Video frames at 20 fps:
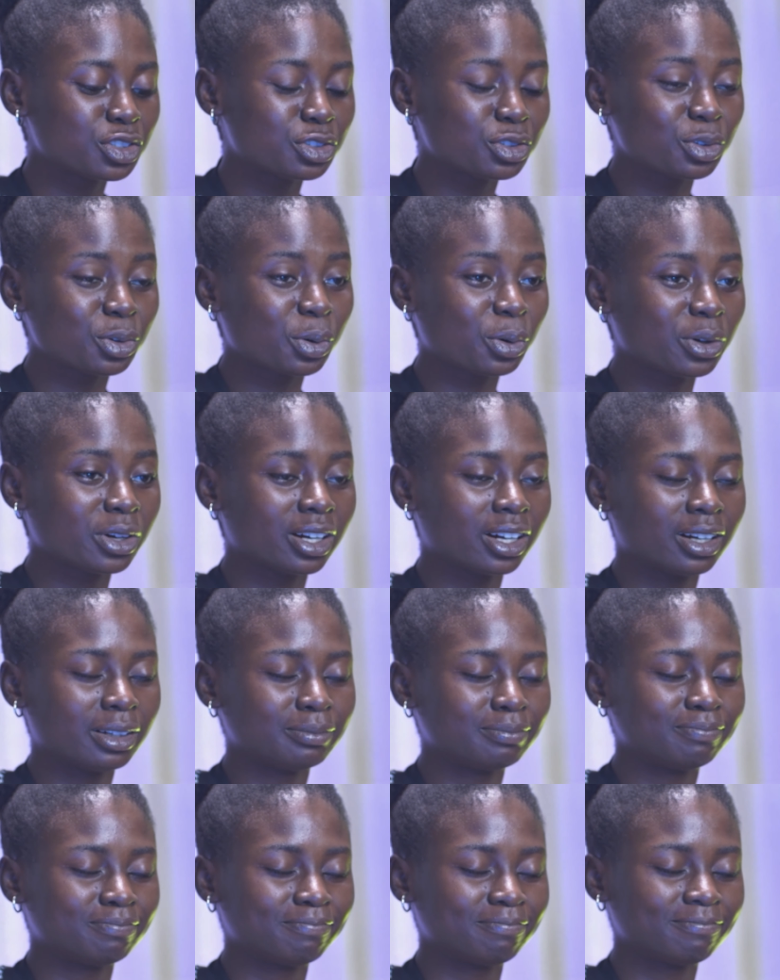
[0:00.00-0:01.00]

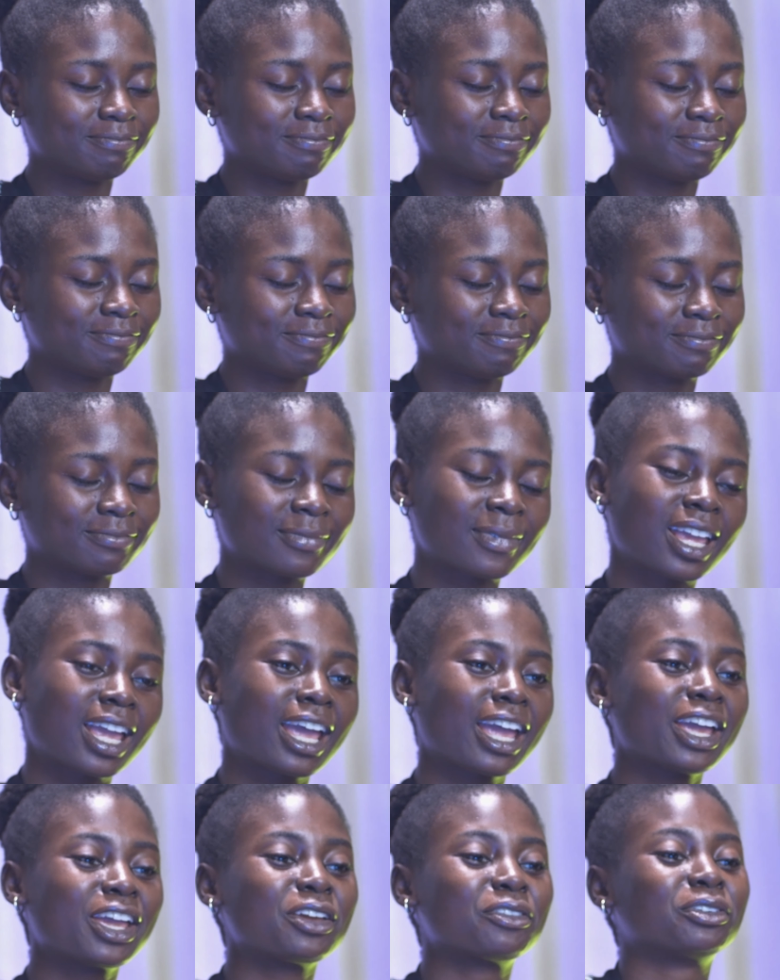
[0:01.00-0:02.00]
So,
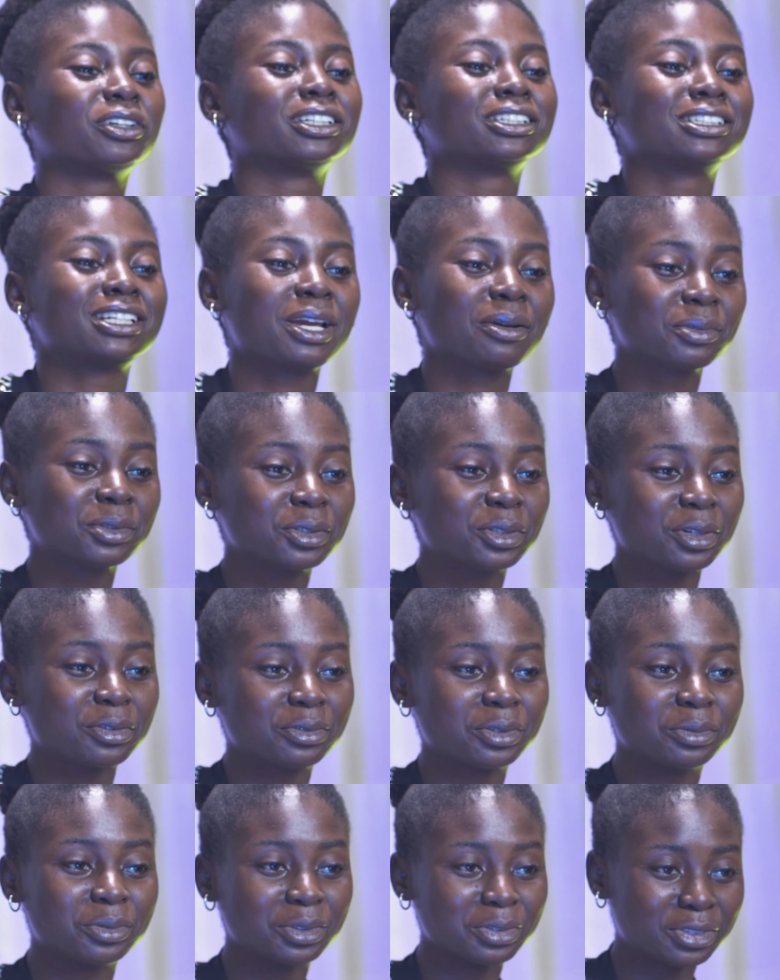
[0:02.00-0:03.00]
if you're the type to
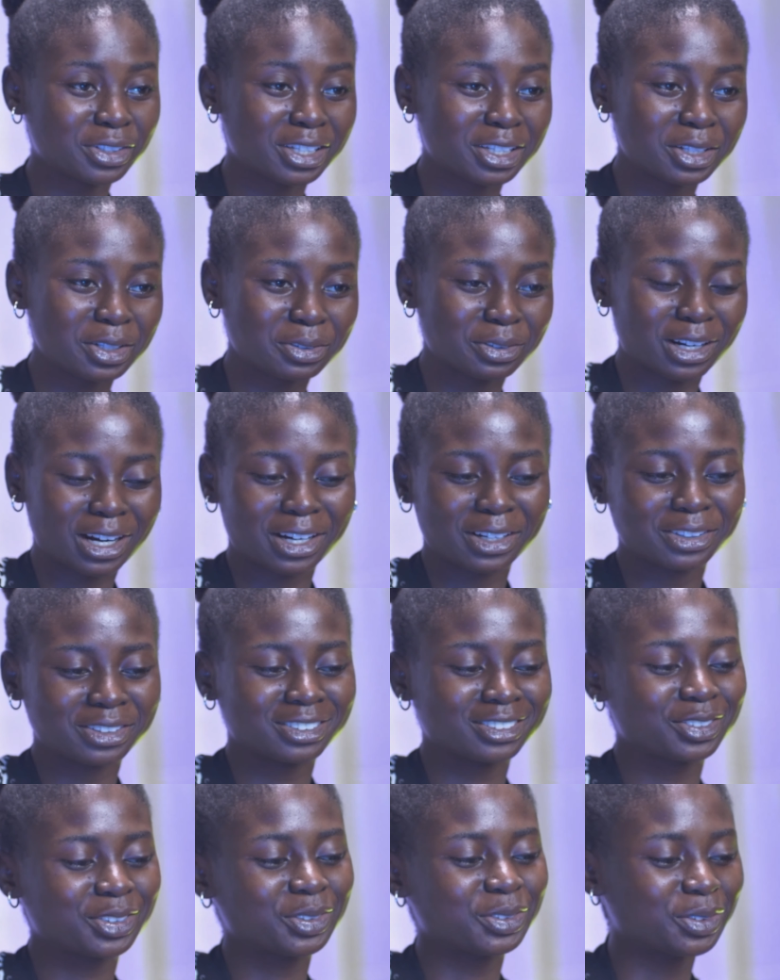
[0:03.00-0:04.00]
love a movie
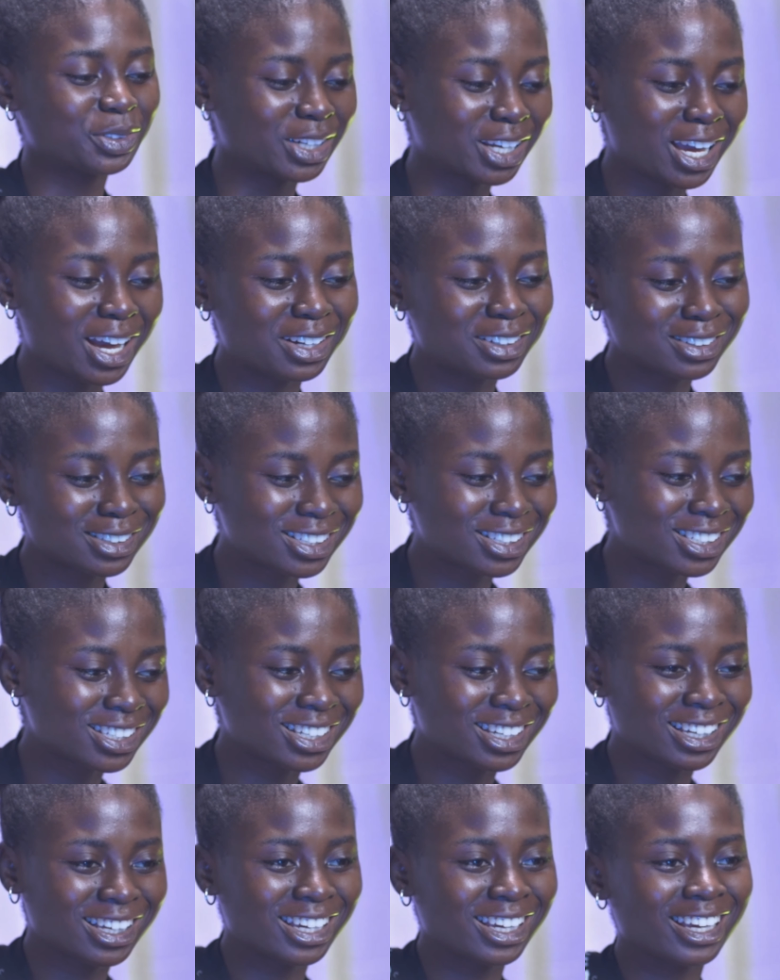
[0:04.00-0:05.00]
around
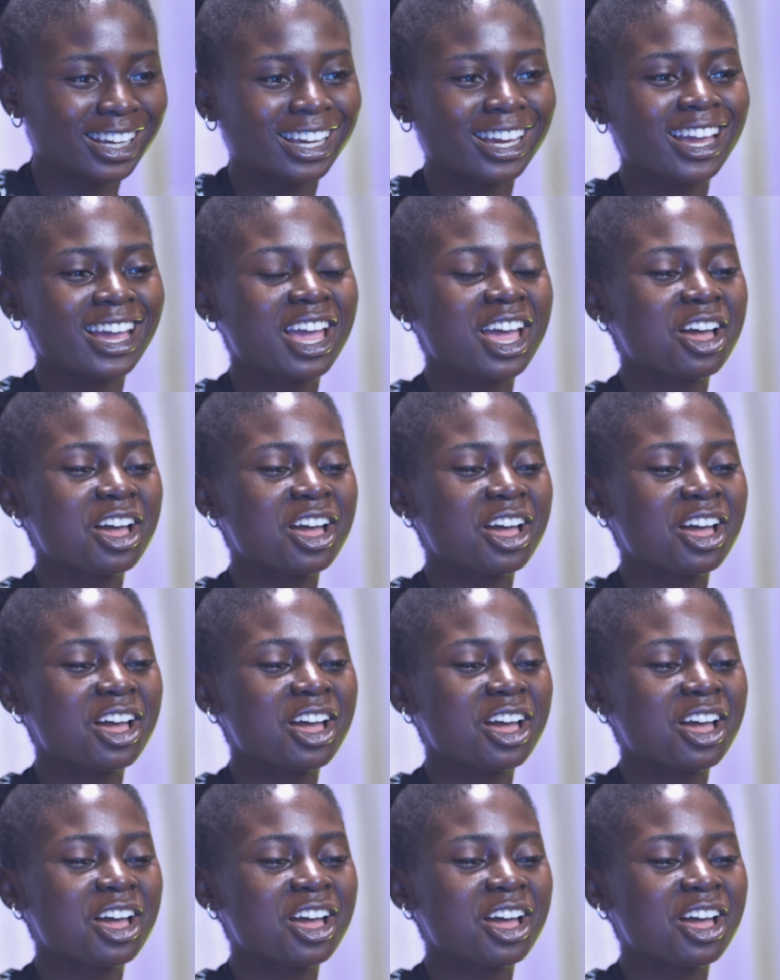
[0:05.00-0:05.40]
royalty,